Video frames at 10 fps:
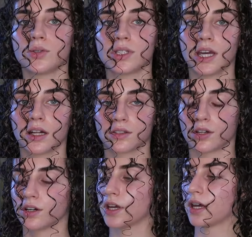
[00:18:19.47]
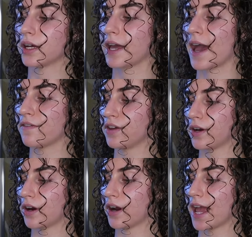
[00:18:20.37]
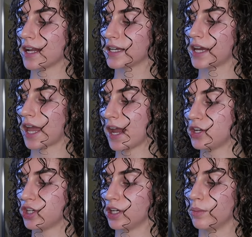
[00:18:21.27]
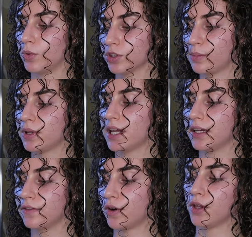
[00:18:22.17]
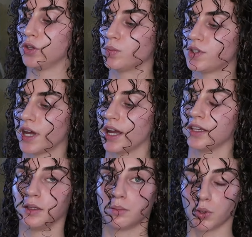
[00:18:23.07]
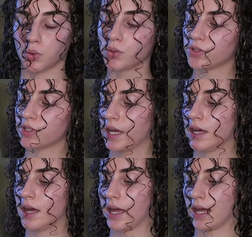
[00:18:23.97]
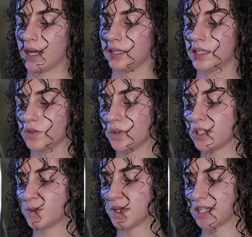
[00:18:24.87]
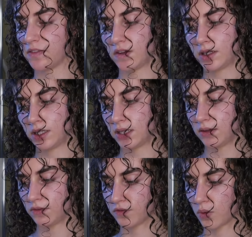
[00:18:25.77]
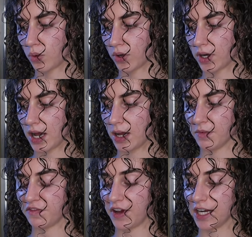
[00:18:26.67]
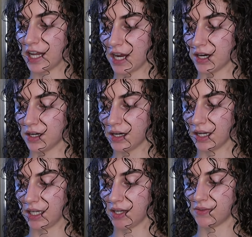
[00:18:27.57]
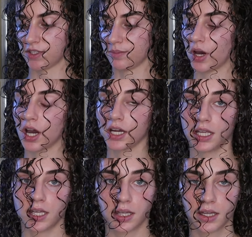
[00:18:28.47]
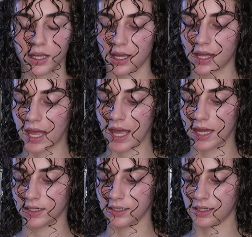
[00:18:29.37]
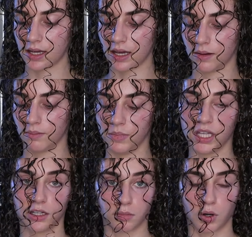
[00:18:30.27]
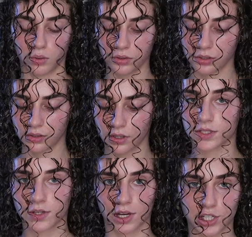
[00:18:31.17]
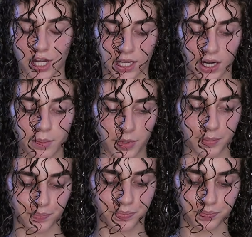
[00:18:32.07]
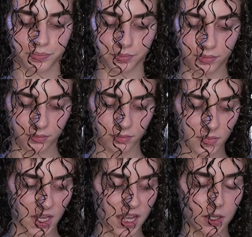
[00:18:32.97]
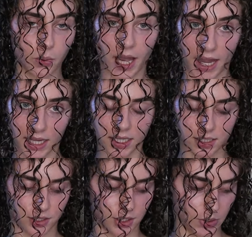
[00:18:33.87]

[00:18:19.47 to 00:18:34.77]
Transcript: use the Alterna Caviar Anti-Aging Multiplying Volume Styling Mousse. And this one is specifically for fine hair. It gives body and medium hold. So I shake it up. And the way I like to